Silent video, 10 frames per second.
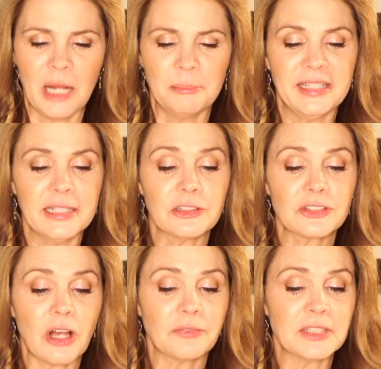Beginners
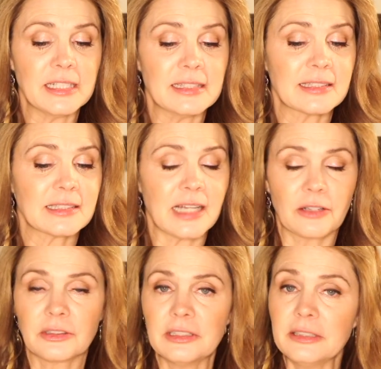often get
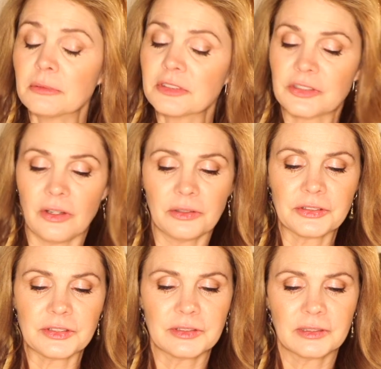startling
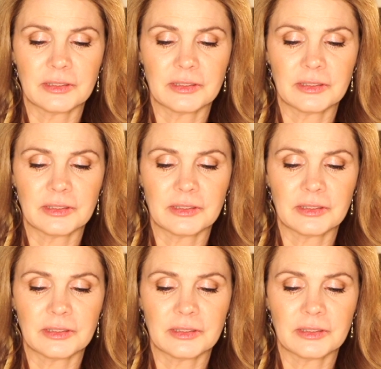results